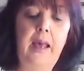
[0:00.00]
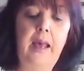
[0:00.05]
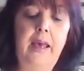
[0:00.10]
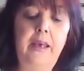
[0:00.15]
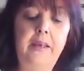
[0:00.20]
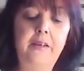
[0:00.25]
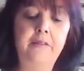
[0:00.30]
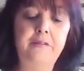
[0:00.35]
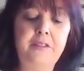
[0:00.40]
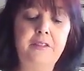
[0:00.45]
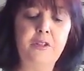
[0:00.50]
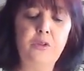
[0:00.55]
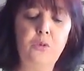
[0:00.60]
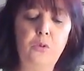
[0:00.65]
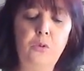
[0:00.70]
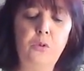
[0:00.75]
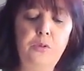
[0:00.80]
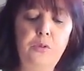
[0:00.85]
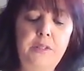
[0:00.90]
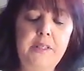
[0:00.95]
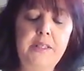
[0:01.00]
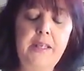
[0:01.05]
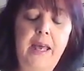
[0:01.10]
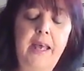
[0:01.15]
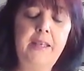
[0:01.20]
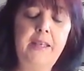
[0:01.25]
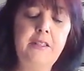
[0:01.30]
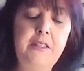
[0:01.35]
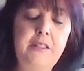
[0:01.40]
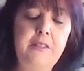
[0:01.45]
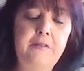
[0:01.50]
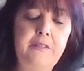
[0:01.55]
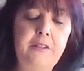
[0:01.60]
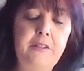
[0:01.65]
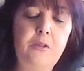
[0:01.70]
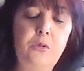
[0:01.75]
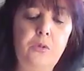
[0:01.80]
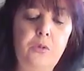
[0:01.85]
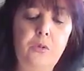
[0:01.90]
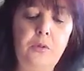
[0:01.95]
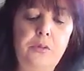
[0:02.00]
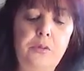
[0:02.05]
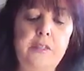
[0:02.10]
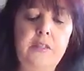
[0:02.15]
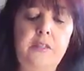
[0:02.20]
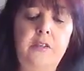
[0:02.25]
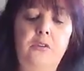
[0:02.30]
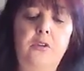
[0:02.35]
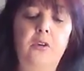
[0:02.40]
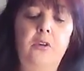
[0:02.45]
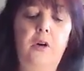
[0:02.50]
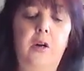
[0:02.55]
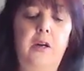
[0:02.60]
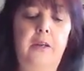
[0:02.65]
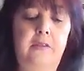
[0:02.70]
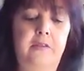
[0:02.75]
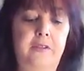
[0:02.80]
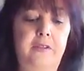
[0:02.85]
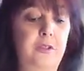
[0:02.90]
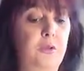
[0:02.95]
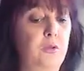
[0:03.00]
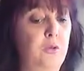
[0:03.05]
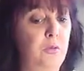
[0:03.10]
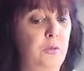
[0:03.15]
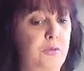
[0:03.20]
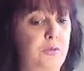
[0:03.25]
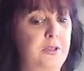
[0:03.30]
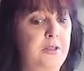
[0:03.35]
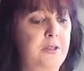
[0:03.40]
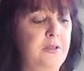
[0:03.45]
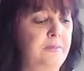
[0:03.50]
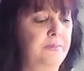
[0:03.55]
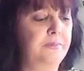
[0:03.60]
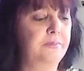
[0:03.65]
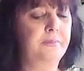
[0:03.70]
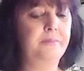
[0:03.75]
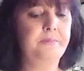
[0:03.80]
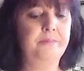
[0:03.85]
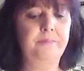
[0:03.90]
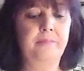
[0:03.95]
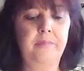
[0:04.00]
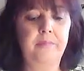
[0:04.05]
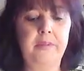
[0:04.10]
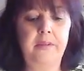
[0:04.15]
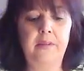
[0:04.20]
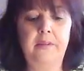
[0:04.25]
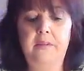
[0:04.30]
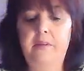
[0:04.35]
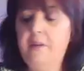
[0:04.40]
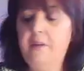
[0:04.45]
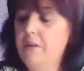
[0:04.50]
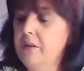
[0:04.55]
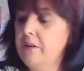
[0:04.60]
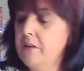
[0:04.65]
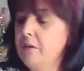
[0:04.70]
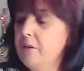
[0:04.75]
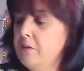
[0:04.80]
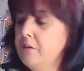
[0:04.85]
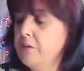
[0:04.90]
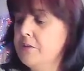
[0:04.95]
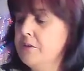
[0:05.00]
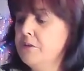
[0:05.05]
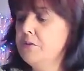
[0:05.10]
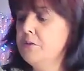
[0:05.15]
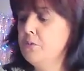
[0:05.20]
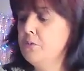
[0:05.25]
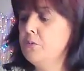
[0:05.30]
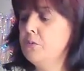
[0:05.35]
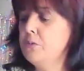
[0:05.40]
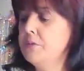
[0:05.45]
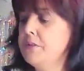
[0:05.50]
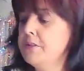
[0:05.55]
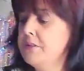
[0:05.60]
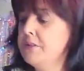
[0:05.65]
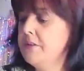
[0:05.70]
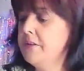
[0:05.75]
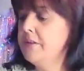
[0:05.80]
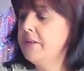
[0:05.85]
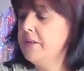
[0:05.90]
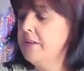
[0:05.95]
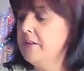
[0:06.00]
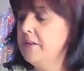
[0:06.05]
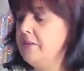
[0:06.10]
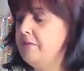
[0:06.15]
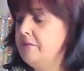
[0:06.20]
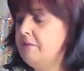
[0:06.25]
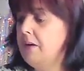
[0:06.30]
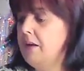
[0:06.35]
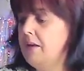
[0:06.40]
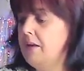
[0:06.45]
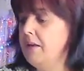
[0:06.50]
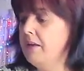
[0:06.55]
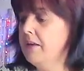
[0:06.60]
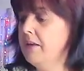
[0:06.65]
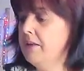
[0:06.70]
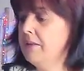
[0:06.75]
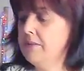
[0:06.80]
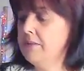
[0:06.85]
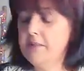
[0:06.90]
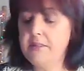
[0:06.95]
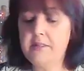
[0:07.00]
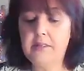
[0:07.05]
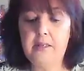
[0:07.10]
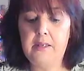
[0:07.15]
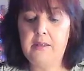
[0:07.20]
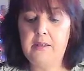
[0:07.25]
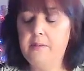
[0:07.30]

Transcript: Eight of Swords, Ace of Swords, Nine of Swords. A lot of swords there. And